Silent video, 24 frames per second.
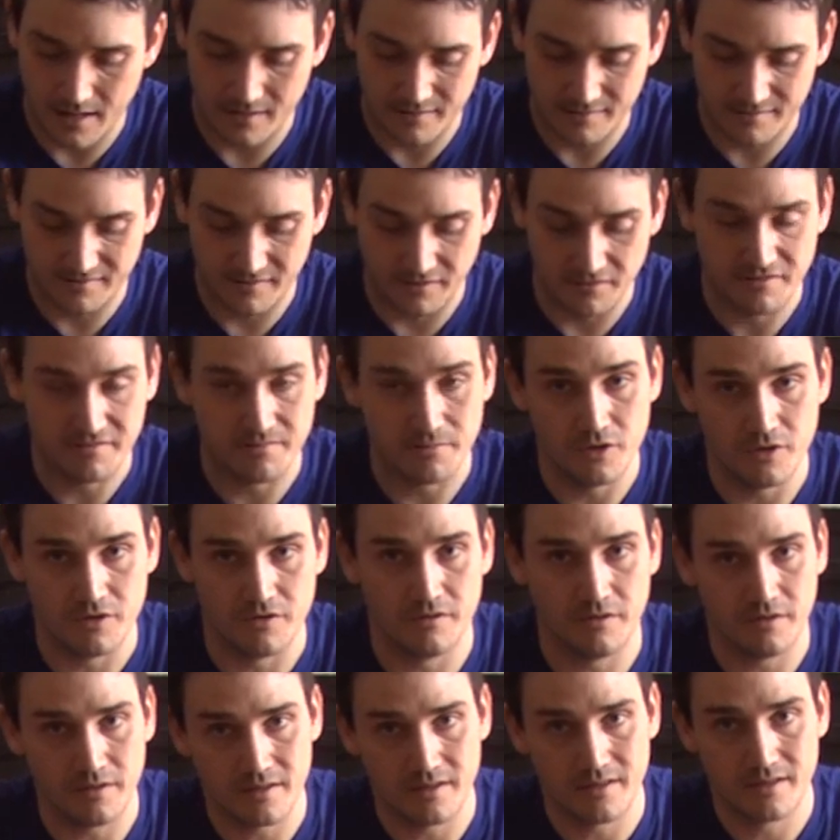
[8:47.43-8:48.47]
Still
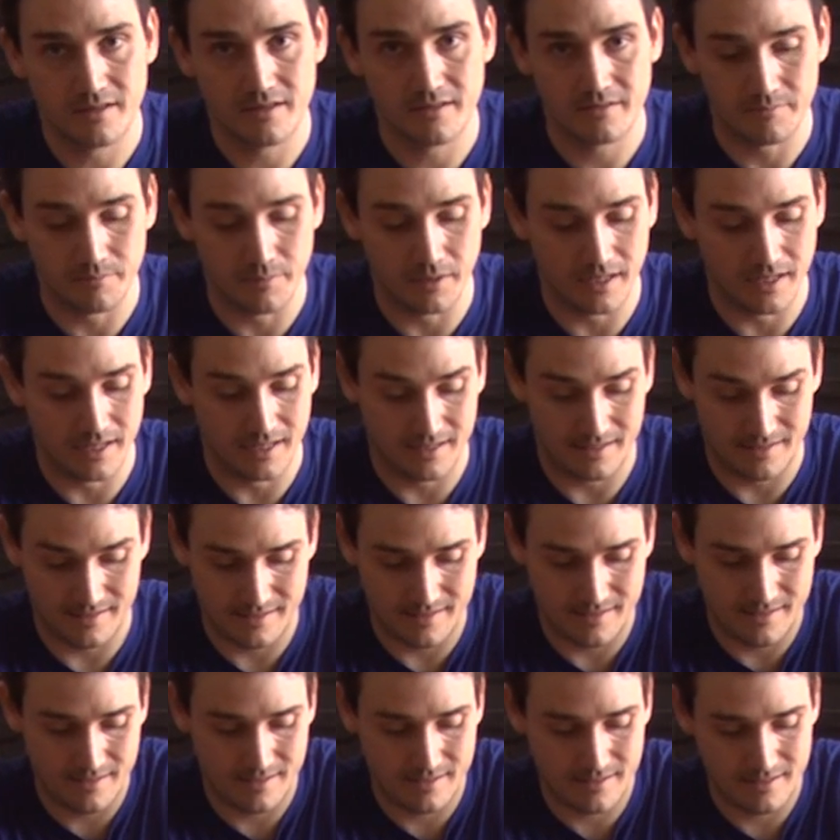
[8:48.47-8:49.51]
smooth, but
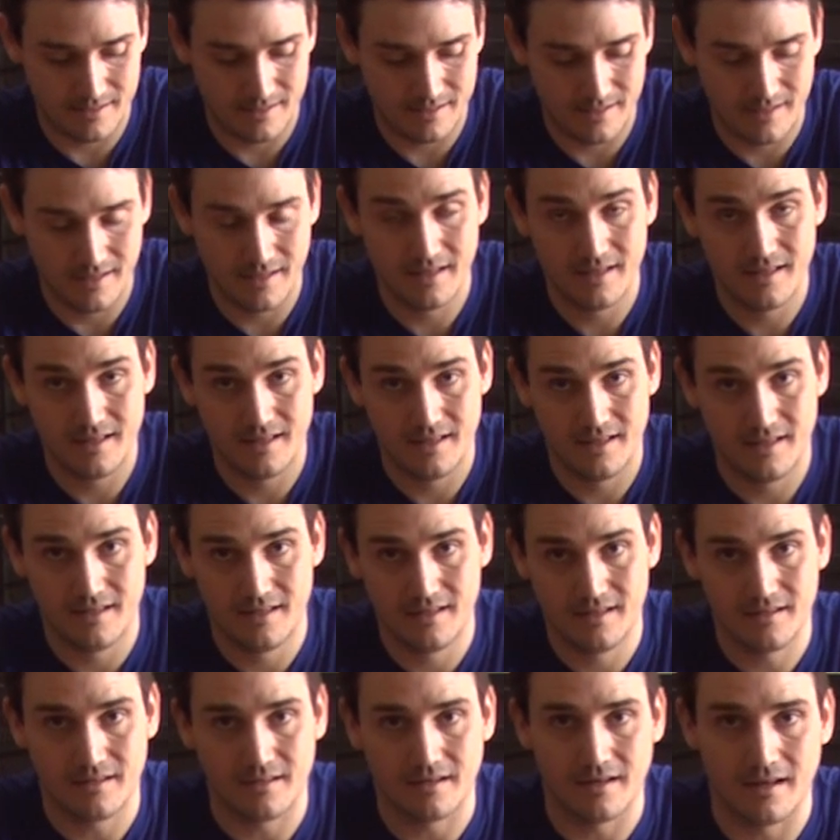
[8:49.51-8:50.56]

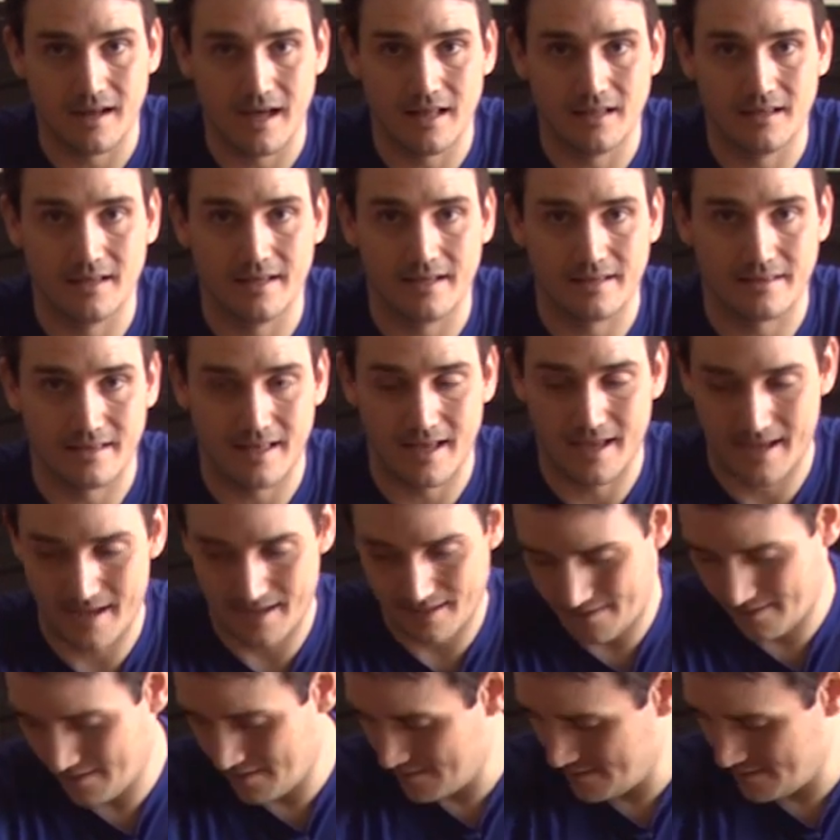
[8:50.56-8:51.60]
not like that.